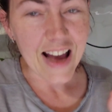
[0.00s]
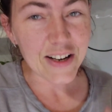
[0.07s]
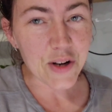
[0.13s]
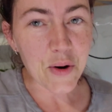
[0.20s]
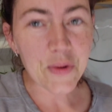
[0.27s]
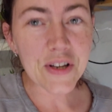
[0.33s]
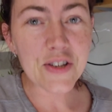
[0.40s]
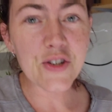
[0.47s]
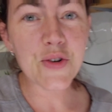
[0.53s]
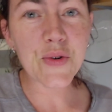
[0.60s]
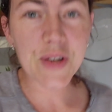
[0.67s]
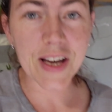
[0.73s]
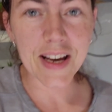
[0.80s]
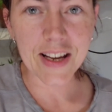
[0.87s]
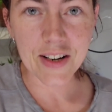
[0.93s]
I know that
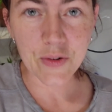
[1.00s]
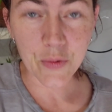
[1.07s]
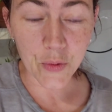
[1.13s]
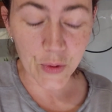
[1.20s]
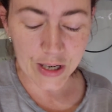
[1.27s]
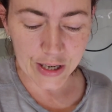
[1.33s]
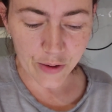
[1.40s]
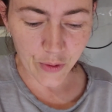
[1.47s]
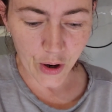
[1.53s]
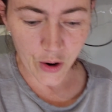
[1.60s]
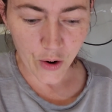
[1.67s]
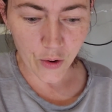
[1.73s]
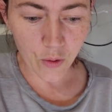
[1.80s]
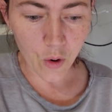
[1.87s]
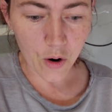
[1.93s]
you can
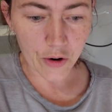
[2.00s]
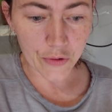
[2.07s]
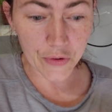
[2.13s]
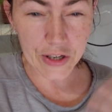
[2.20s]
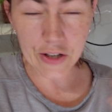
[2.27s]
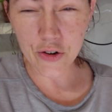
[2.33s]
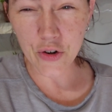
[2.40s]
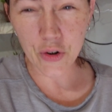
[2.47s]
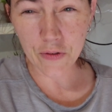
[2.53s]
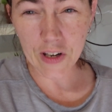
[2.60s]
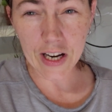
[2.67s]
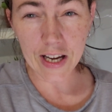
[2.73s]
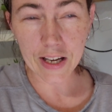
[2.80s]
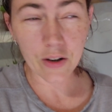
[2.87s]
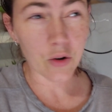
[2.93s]
regrow or
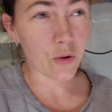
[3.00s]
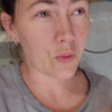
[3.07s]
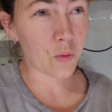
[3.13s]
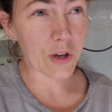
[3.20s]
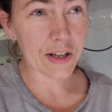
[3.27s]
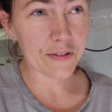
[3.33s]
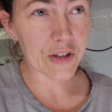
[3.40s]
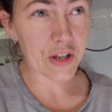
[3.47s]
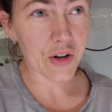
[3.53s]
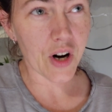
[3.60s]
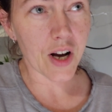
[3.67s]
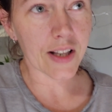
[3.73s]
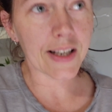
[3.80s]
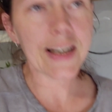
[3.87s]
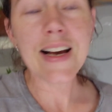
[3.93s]
rejuvenate or whatever you
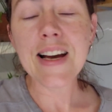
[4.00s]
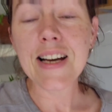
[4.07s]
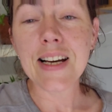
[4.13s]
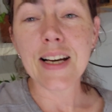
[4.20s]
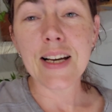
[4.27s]
call it,